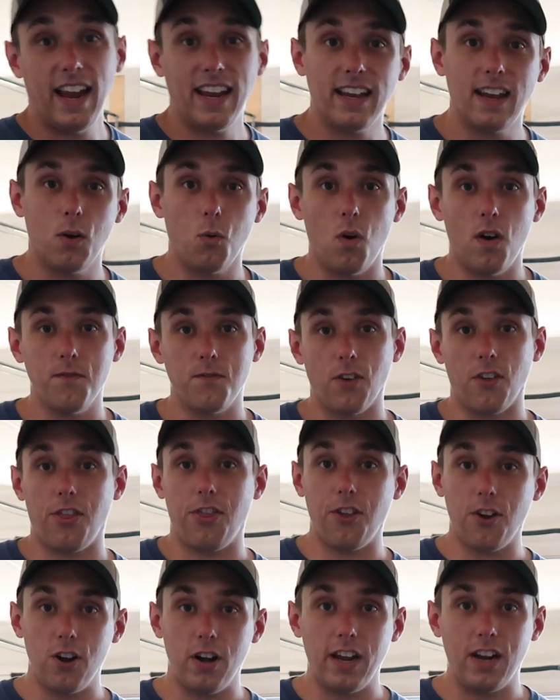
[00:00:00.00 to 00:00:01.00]
I can get one for
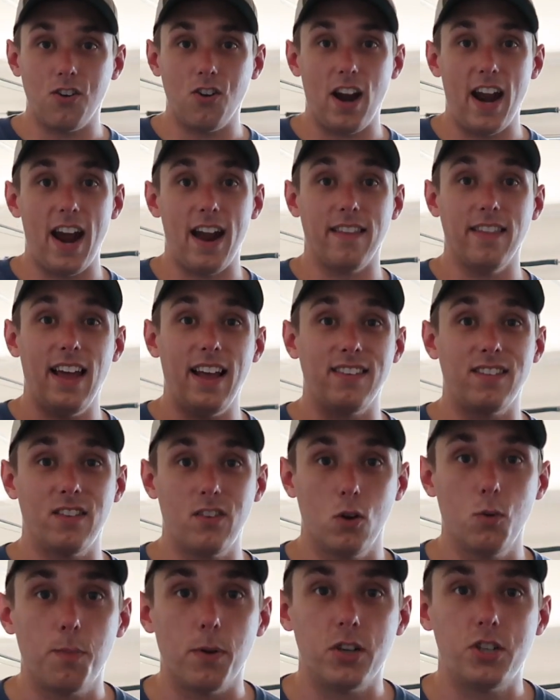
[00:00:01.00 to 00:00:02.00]
30 grand, that's
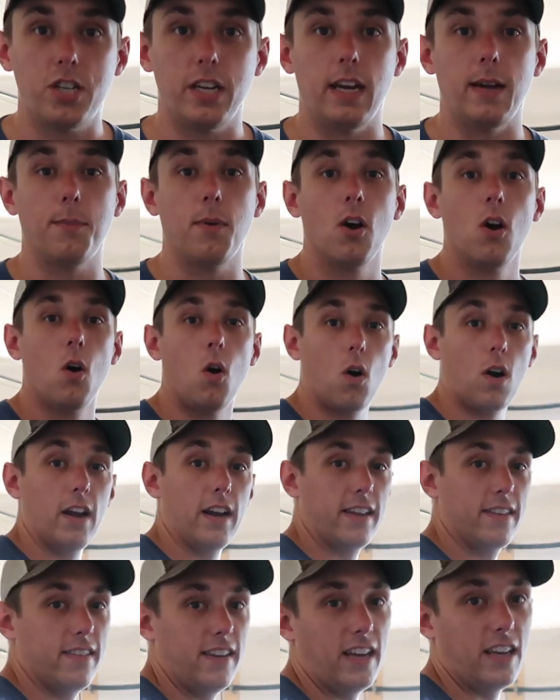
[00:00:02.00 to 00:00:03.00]
super cheap. Or
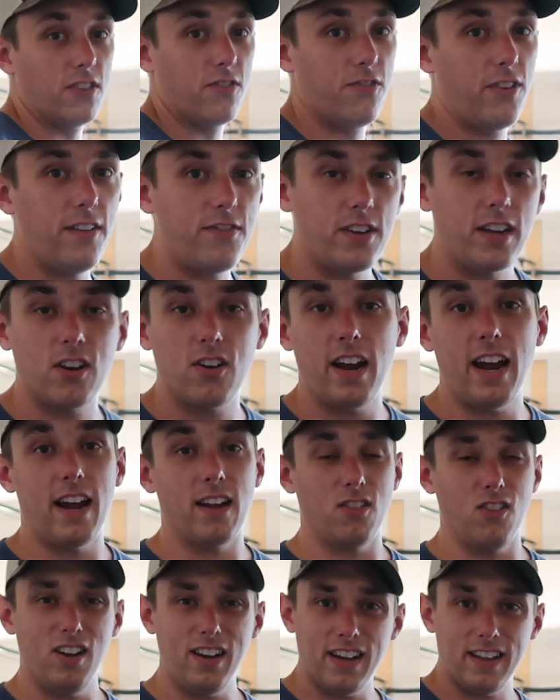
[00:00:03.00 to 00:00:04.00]
an EXIGE, 50
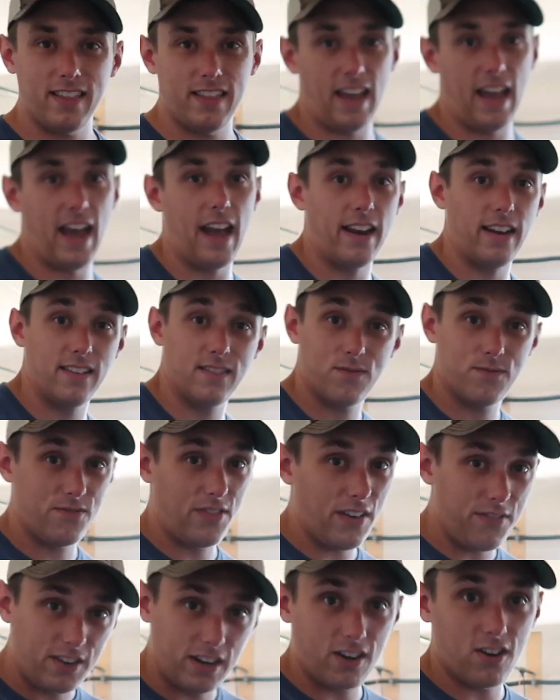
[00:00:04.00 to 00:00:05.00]
grand, look at that.
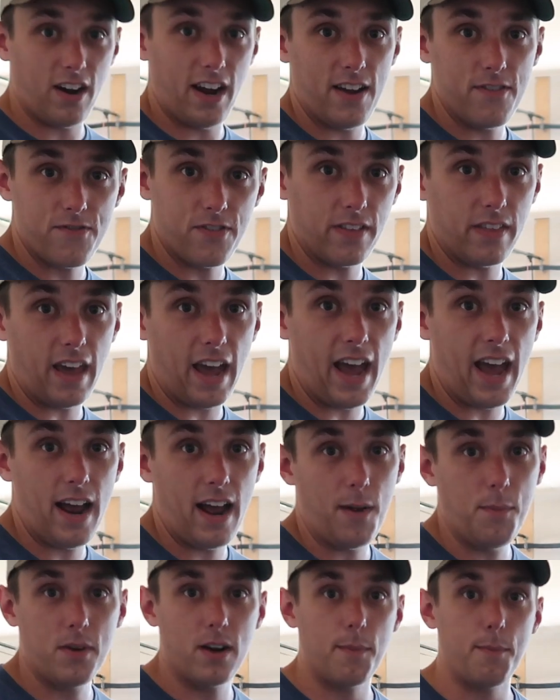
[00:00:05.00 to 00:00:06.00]
50 grand for
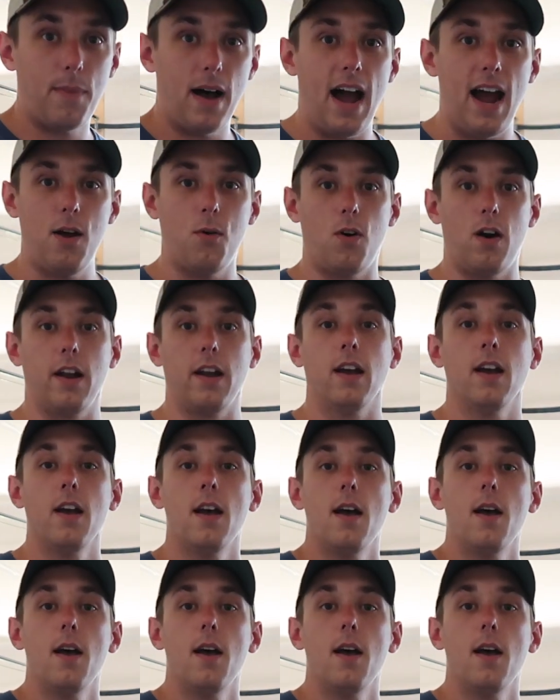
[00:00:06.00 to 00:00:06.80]
that, I'm gonna buy one.